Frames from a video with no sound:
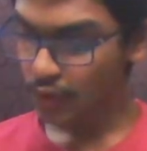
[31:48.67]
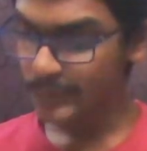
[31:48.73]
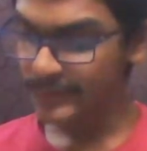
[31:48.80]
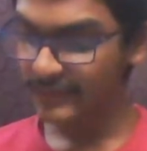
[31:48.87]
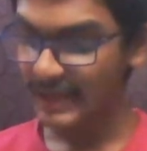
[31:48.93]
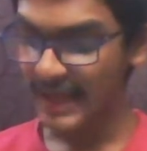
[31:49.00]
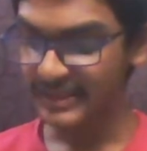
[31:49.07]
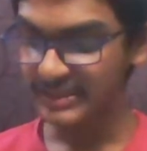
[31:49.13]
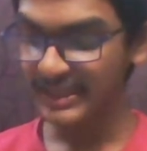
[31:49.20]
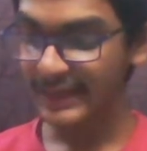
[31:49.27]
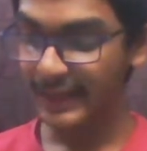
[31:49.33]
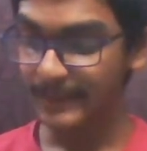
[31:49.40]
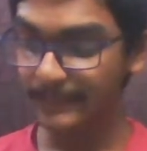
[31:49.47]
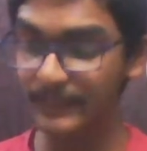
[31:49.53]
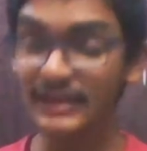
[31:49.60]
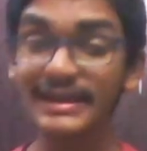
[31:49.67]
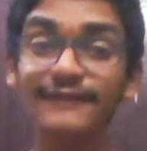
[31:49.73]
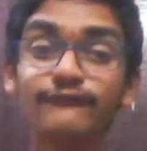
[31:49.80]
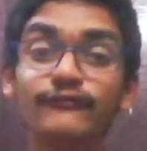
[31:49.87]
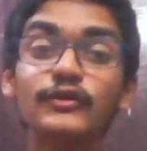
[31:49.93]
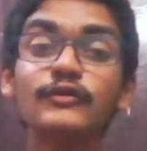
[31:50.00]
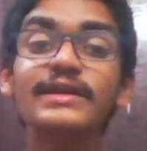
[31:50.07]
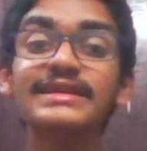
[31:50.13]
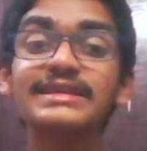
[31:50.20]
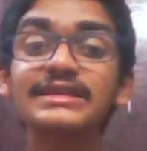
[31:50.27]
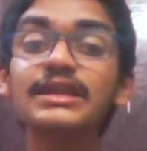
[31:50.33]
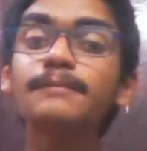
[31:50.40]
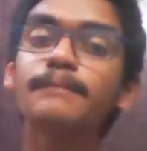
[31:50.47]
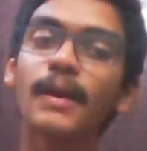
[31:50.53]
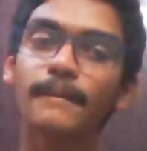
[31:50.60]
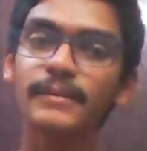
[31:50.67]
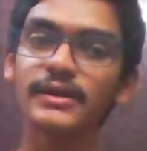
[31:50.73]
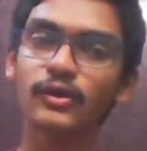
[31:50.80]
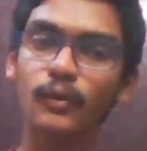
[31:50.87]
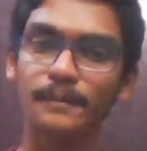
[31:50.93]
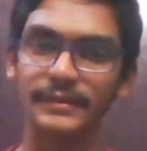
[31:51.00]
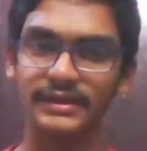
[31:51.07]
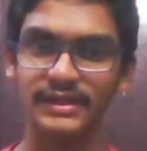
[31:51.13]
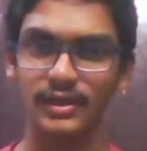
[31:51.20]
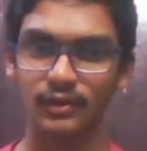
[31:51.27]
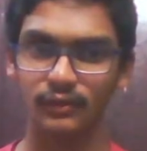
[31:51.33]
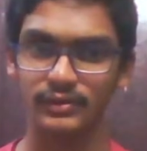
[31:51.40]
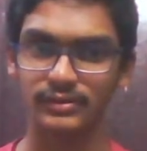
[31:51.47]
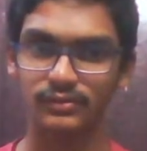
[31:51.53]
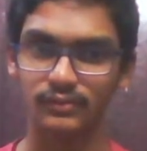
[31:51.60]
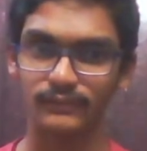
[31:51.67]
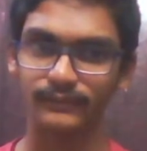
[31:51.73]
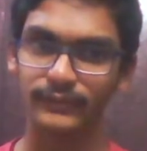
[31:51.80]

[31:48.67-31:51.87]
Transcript: groups will actually help in influencing the public opinion also.